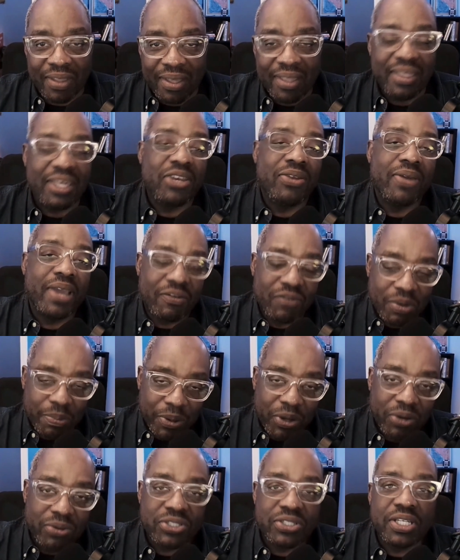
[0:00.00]
Then you have your
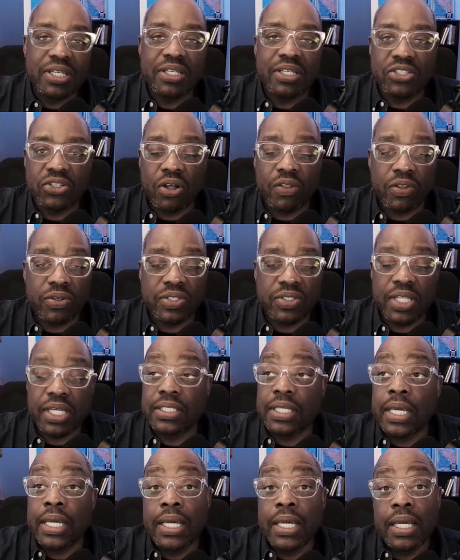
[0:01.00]
postage and all those things.
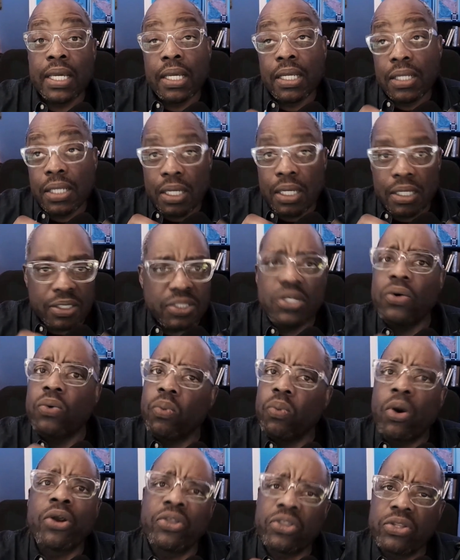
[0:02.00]
Still
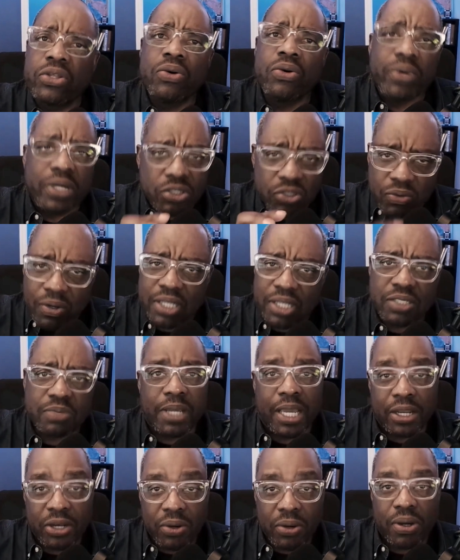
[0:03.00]
worth doing. Trust me.
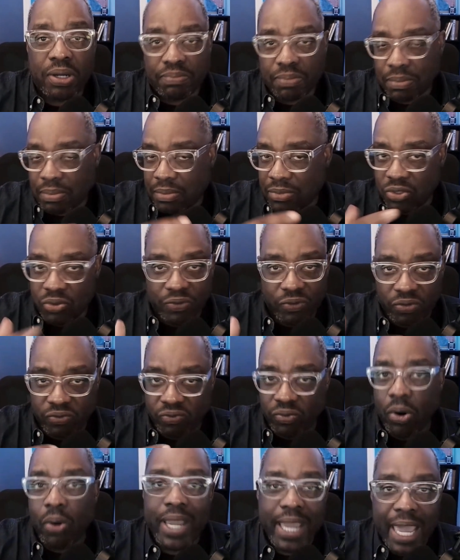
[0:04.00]
I know I'm sort of
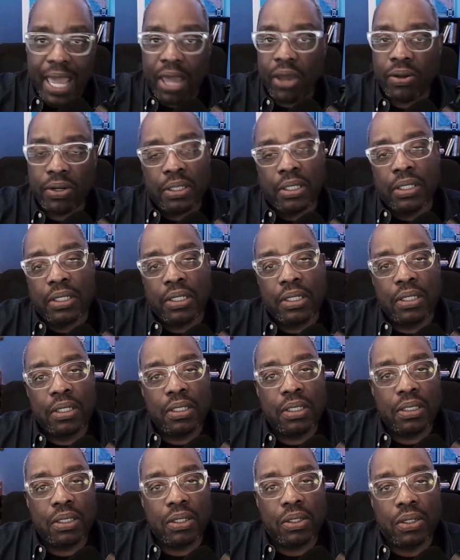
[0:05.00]
throwing out
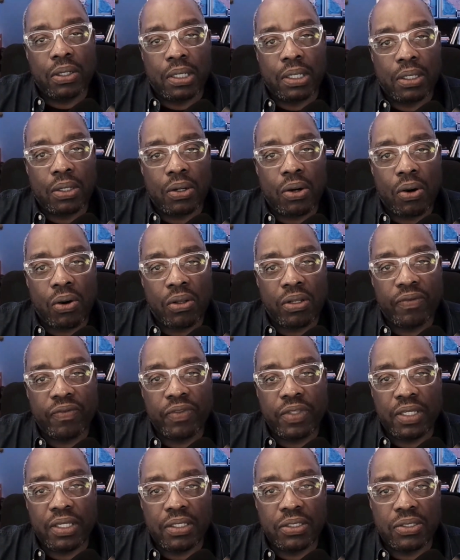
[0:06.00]
all of
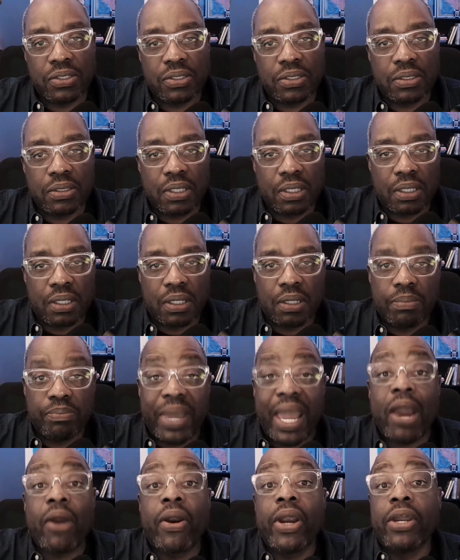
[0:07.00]
these
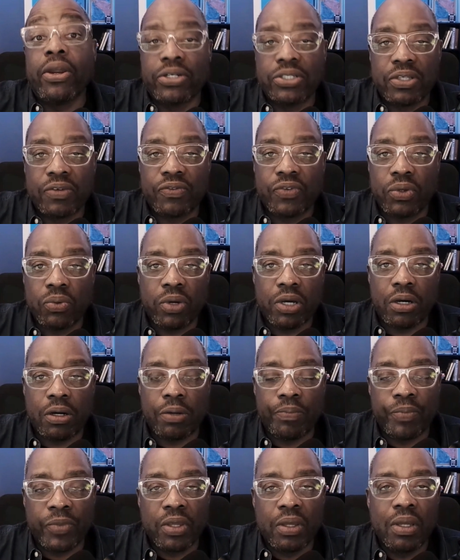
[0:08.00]
barriers, if you will,
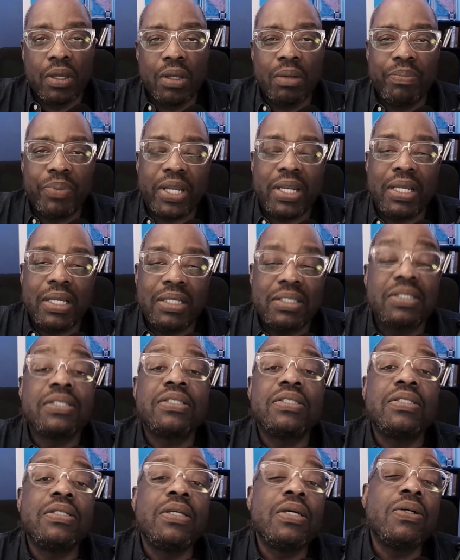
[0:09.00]
but it
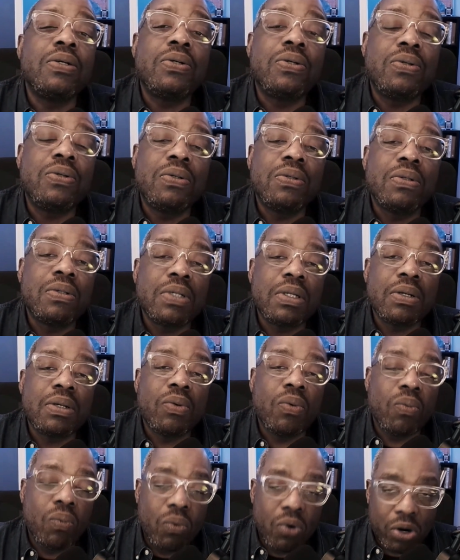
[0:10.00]
still
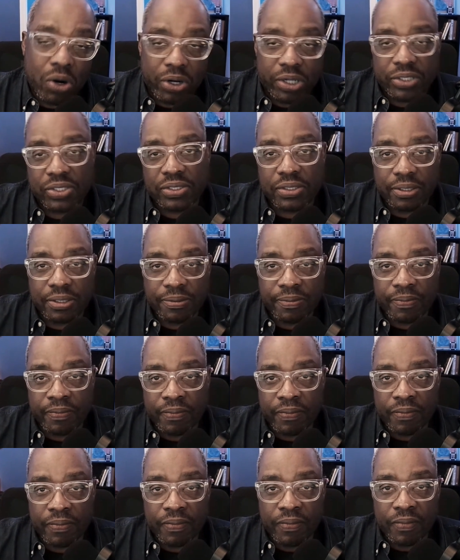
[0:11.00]
works.
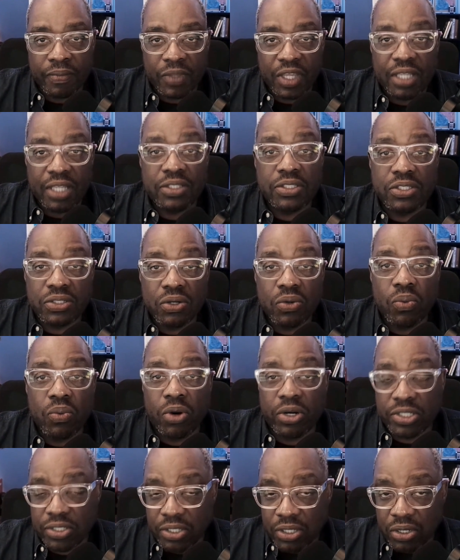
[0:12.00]
It still
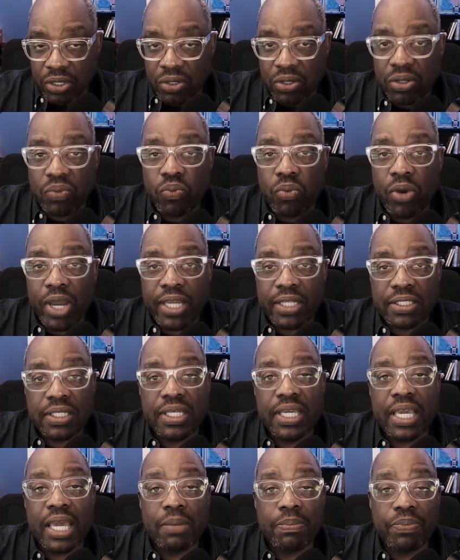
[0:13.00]
works. It's a good way to
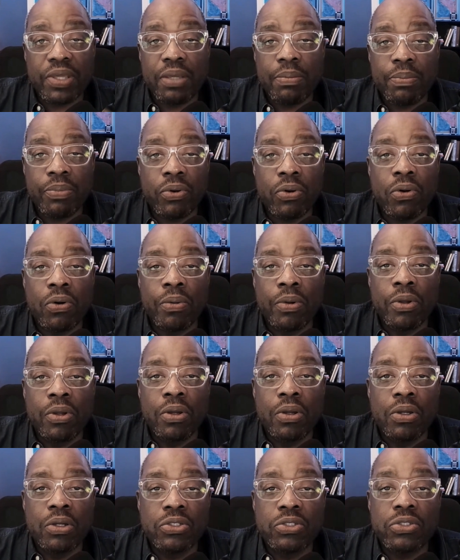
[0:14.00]
get people
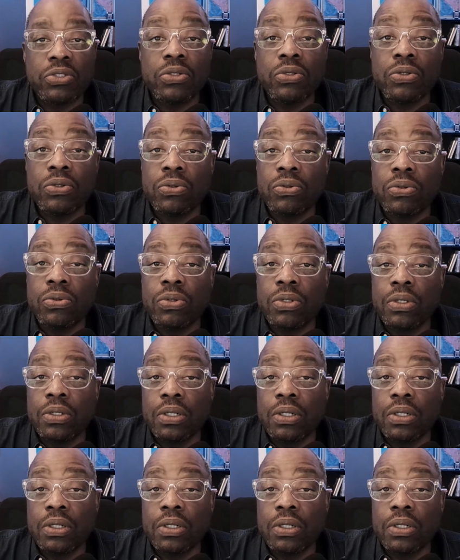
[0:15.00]
to